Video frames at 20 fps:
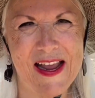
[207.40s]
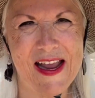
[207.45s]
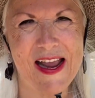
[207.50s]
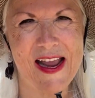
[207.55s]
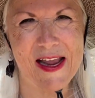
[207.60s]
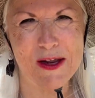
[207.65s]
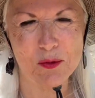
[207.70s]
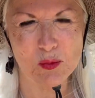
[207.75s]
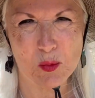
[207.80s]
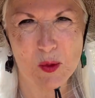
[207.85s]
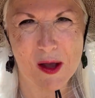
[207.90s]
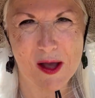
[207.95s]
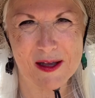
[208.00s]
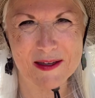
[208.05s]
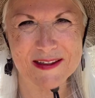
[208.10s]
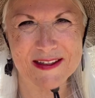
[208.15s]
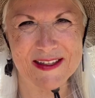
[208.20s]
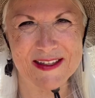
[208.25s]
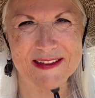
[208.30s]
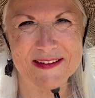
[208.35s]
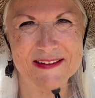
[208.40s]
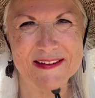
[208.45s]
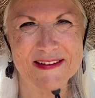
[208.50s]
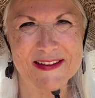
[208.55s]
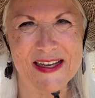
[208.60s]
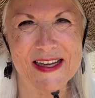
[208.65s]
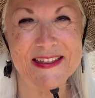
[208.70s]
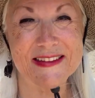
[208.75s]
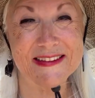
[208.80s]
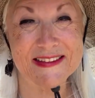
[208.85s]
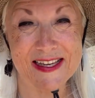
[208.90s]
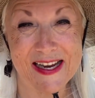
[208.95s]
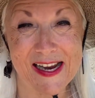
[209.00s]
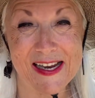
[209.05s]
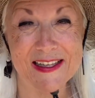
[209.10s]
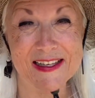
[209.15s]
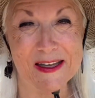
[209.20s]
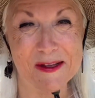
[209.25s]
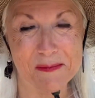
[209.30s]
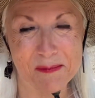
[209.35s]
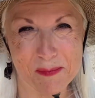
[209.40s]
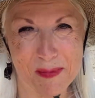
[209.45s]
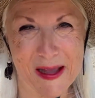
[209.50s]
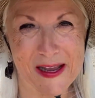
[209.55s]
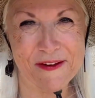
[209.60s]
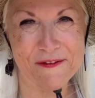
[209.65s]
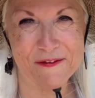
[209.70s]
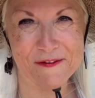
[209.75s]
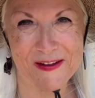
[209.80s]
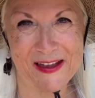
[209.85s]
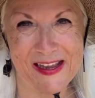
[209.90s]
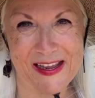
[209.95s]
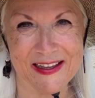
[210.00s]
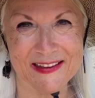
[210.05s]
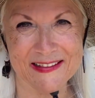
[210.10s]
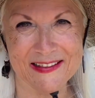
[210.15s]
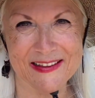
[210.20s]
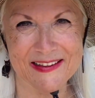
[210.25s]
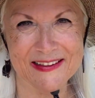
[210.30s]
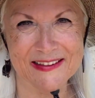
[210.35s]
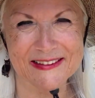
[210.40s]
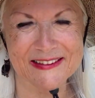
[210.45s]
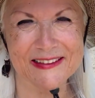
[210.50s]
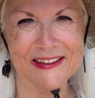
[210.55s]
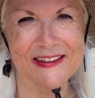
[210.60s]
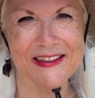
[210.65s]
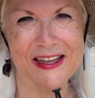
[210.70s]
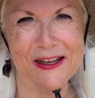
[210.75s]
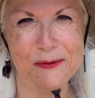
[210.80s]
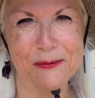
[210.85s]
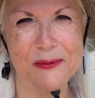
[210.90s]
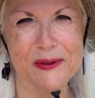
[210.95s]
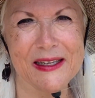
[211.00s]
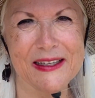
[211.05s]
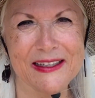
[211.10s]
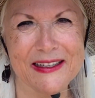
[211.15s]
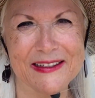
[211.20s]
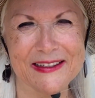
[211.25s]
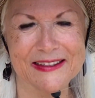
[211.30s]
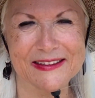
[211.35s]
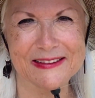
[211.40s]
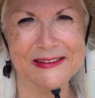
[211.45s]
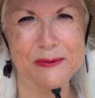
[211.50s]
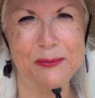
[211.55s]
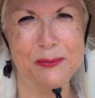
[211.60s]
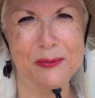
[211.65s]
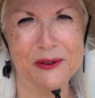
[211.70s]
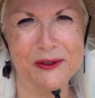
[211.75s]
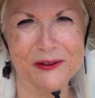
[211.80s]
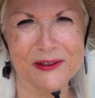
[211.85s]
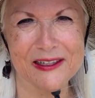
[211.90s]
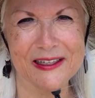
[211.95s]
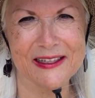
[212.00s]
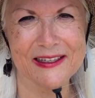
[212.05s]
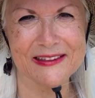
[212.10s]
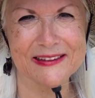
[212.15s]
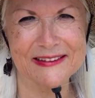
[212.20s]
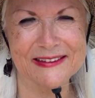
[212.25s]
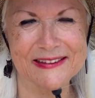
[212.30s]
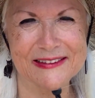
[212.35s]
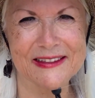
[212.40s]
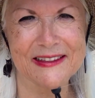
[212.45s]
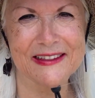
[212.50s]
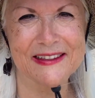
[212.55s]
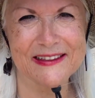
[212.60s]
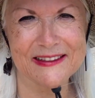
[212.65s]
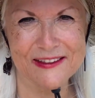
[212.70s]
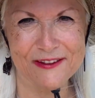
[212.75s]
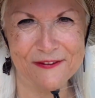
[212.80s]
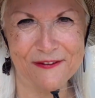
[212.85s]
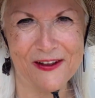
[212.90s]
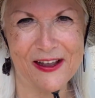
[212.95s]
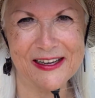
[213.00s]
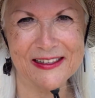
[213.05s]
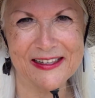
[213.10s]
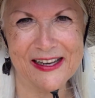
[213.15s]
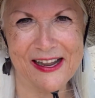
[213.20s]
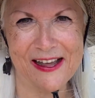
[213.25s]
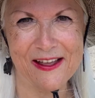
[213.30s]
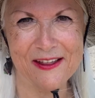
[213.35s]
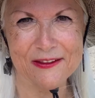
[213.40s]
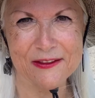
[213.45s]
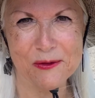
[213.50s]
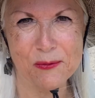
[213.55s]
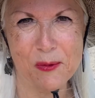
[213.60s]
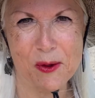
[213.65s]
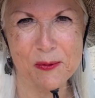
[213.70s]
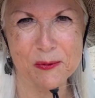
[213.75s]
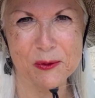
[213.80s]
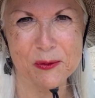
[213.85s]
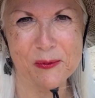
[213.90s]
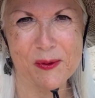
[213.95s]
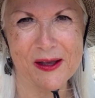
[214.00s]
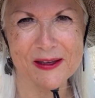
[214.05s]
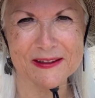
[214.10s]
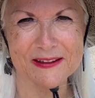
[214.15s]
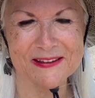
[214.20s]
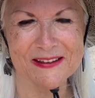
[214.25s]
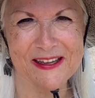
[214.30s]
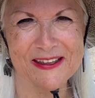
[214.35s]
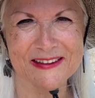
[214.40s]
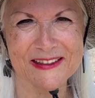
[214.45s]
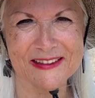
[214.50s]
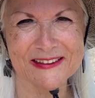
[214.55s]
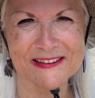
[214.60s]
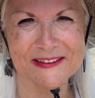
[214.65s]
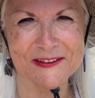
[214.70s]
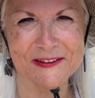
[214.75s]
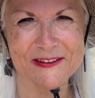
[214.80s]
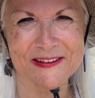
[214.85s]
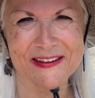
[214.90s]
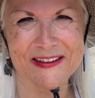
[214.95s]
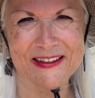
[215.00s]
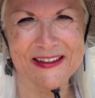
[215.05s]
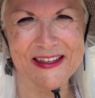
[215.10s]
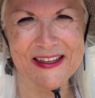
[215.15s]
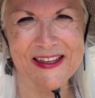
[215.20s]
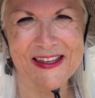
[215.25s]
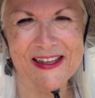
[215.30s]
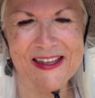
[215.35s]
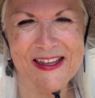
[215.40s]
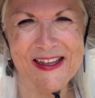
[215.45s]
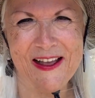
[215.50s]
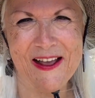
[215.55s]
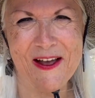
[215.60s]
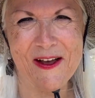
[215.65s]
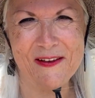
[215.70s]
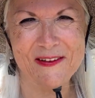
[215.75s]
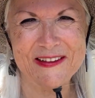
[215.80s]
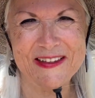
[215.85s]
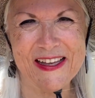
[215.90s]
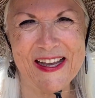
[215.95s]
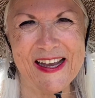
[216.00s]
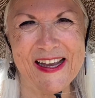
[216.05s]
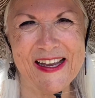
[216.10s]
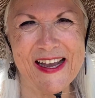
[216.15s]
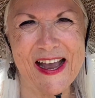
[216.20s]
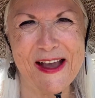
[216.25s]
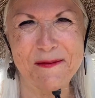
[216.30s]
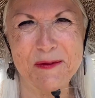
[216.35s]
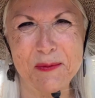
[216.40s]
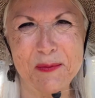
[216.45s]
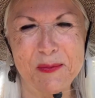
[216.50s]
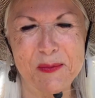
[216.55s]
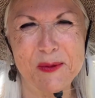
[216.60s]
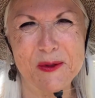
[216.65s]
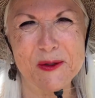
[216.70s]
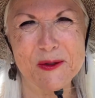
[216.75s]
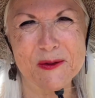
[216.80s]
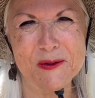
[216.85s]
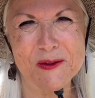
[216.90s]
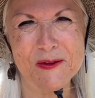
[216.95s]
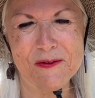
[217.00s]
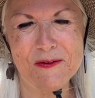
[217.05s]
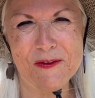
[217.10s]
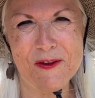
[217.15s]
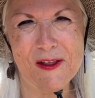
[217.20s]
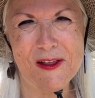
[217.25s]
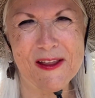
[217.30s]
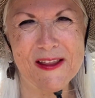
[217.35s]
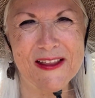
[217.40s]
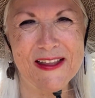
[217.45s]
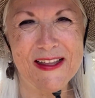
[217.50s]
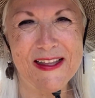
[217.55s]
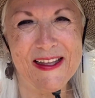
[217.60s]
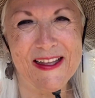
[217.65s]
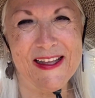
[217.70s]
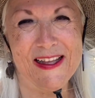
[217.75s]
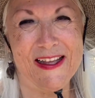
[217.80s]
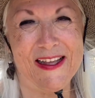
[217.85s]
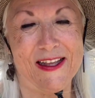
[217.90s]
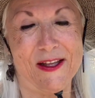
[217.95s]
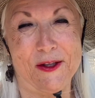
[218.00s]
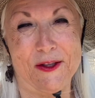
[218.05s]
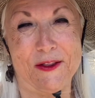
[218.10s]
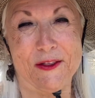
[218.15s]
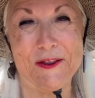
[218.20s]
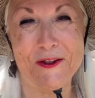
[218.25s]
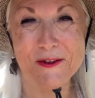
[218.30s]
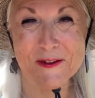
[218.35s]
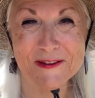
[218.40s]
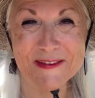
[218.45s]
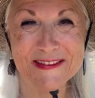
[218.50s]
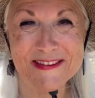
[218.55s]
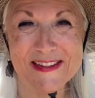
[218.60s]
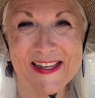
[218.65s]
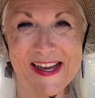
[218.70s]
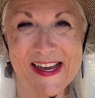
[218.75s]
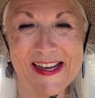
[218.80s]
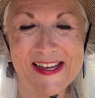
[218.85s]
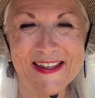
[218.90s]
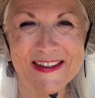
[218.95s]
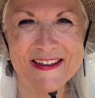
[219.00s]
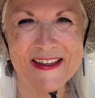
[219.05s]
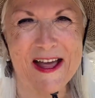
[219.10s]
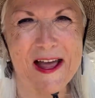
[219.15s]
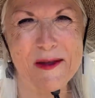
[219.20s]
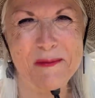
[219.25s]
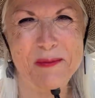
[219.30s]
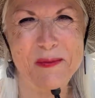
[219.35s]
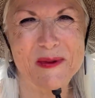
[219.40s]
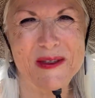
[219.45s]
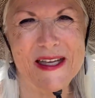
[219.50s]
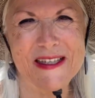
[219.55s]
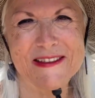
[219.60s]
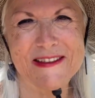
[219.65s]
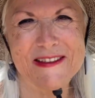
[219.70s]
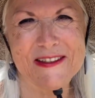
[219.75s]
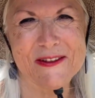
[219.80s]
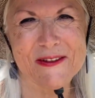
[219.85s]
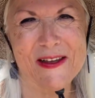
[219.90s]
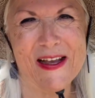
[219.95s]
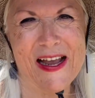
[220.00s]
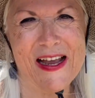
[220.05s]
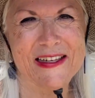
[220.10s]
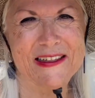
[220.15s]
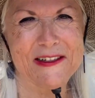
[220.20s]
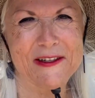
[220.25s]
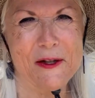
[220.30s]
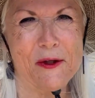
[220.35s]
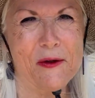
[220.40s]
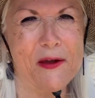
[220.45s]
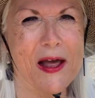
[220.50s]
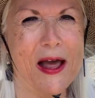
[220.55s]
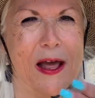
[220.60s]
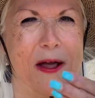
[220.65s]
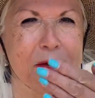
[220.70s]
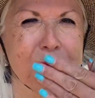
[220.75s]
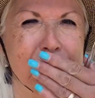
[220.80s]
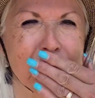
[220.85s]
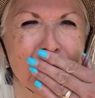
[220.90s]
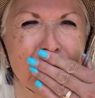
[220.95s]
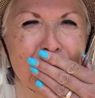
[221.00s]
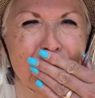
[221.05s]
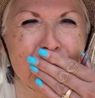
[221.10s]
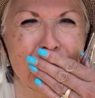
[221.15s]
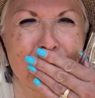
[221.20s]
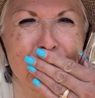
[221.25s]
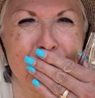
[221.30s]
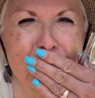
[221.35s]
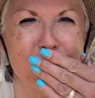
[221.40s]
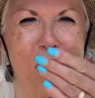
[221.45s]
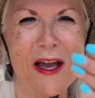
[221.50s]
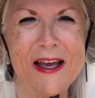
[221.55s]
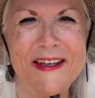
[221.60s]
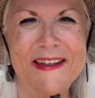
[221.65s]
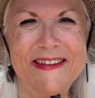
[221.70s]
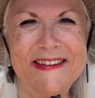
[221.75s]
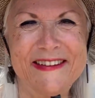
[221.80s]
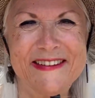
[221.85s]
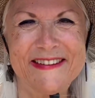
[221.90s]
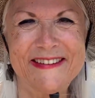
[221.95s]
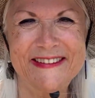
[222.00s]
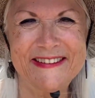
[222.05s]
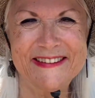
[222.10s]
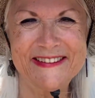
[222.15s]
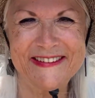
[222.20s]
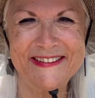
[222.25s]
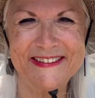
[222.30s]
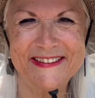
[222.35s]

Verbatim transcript: and walk in and take it by faith so that we can experience divine health while we're walking on this earth. Okay, have a beautiful Thursday. God bless you and aloha. Mwah.